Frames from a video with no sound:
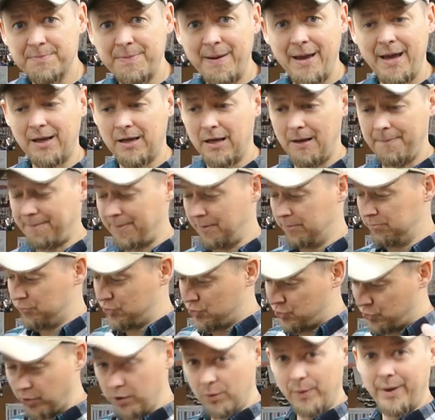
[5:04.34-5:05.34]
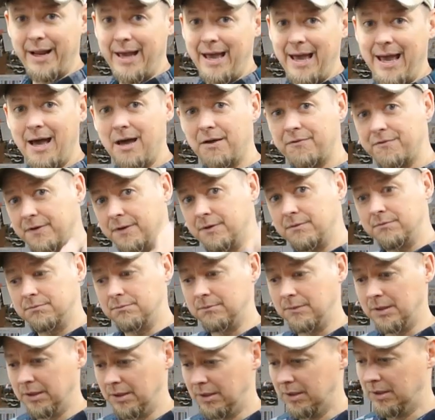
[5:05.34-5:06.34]
pack up, show you what I have, and
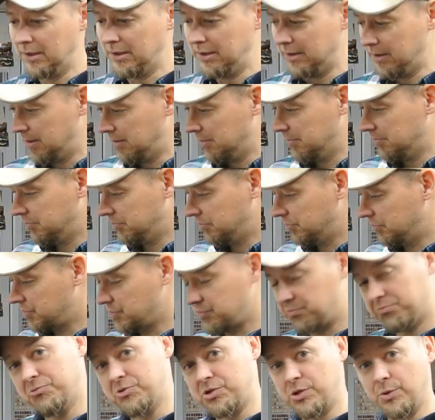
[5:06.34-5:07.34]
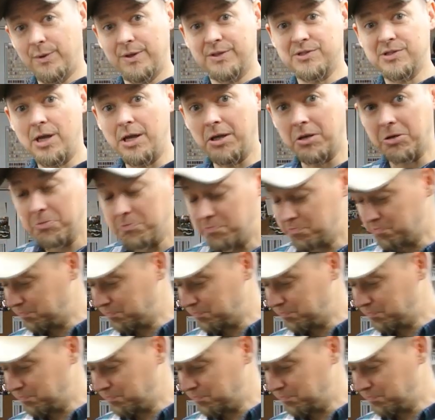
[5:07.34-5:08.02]
see what it's like.